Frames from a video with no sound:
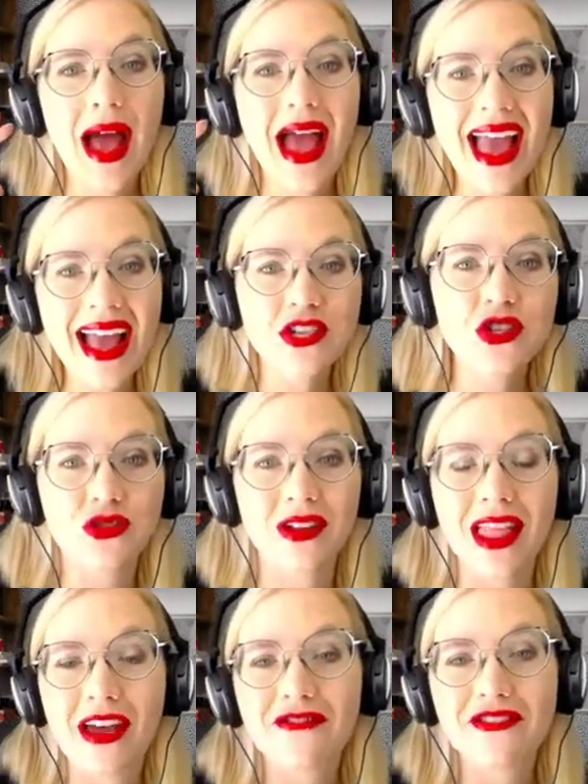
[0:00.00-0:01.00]
extra
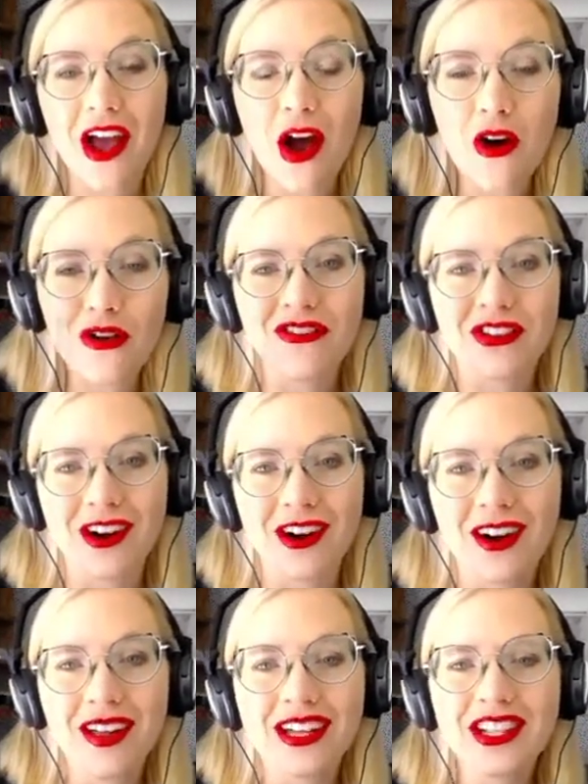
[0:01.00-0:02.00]
left over.
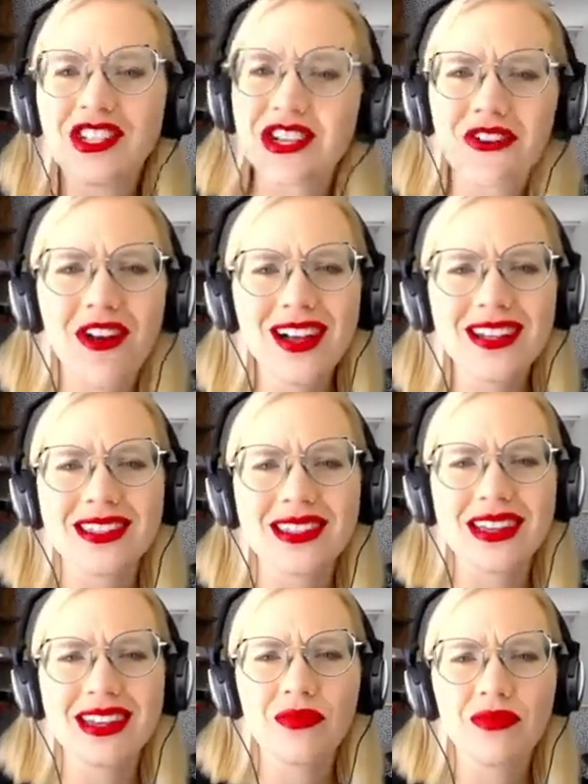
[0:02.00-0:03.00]

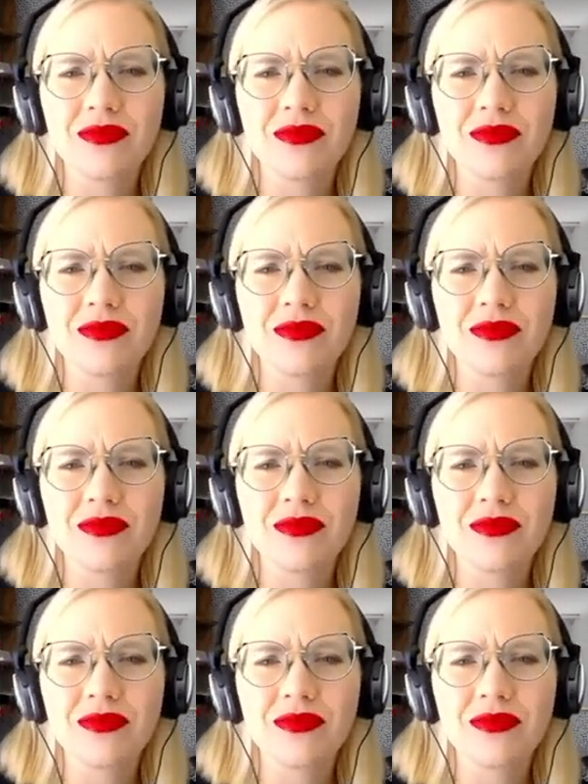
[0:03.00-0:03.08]
Generosity.